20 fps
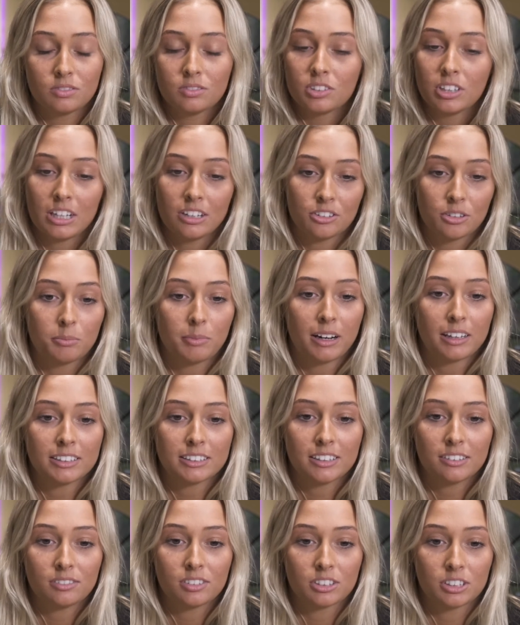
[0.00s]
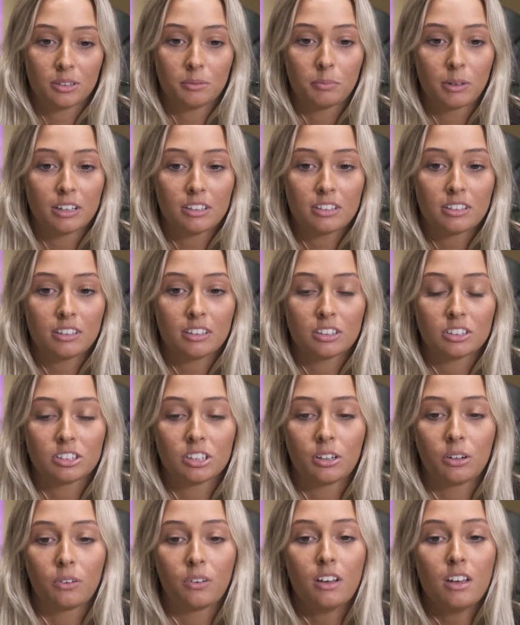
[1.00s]
change your mindset for some reason, and
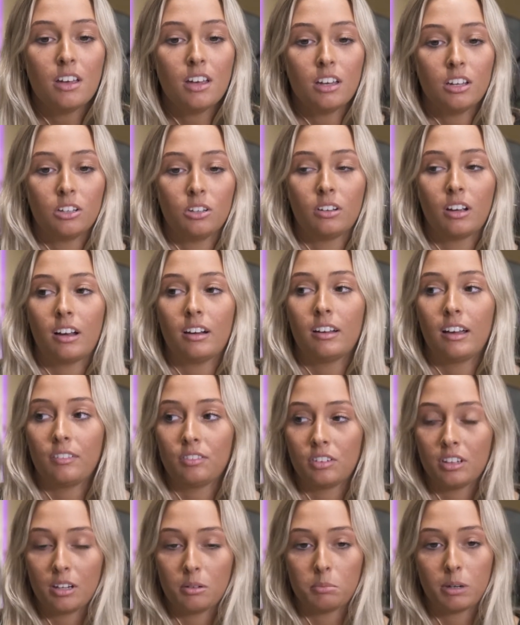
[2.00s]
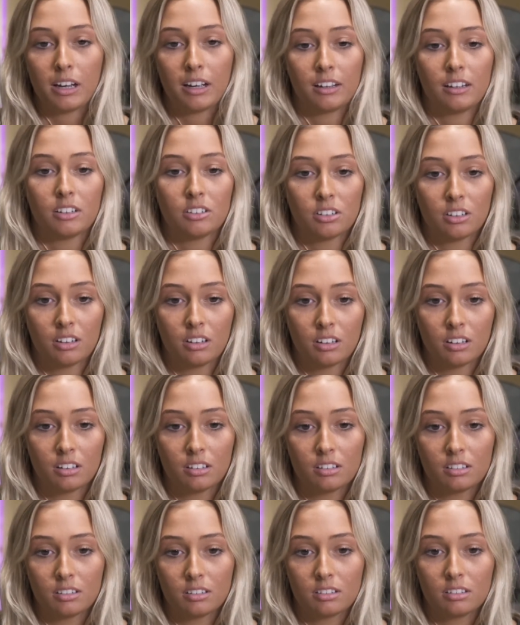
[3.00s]
so you kind of have to get back into the,
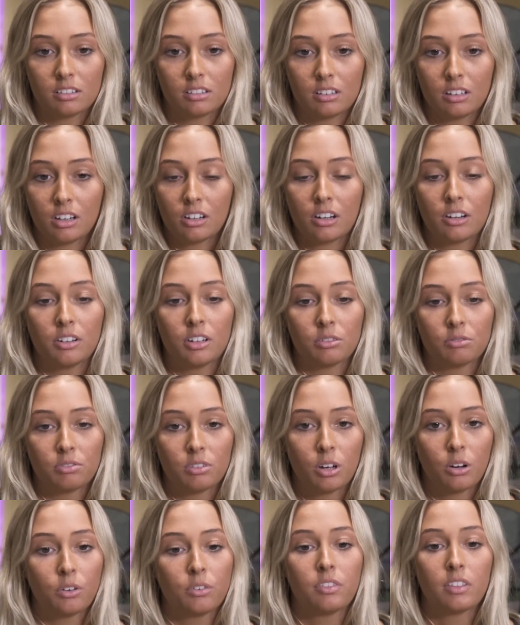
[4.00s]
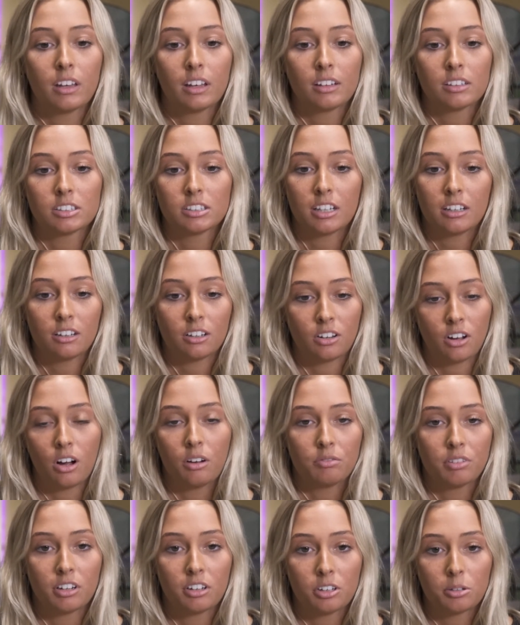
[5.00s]
you know, your flow of things, get your
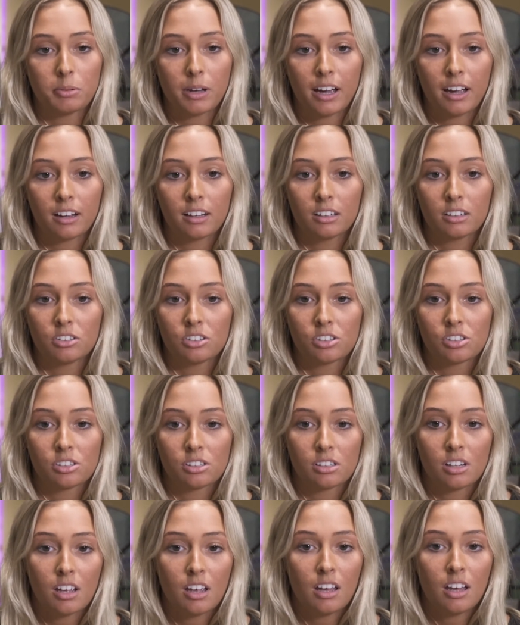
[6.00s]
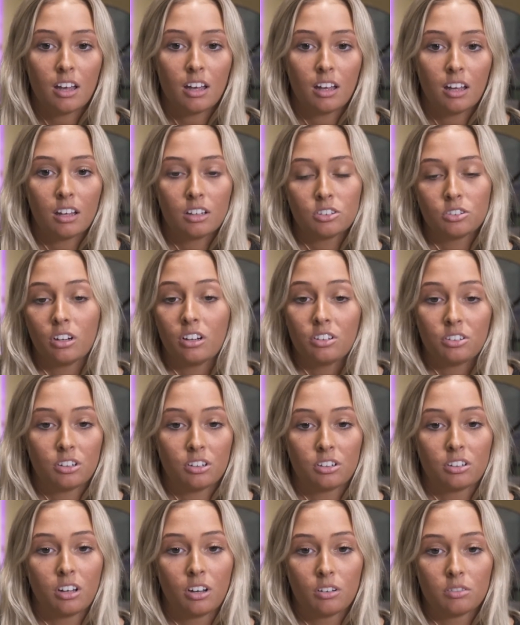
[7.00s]
confidence back, and just trust
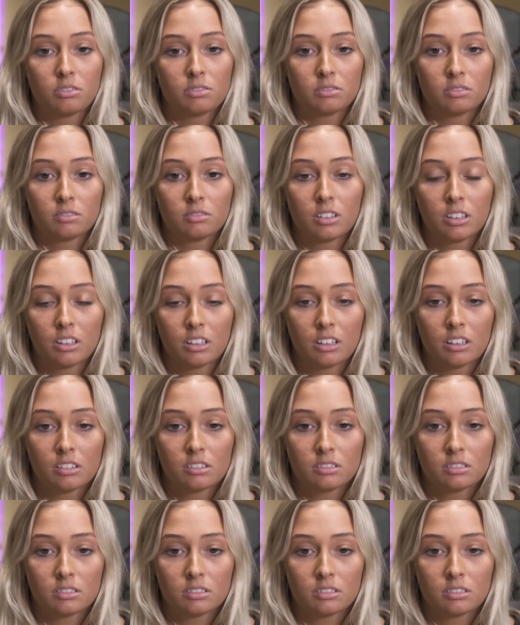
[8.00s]
yourself, really.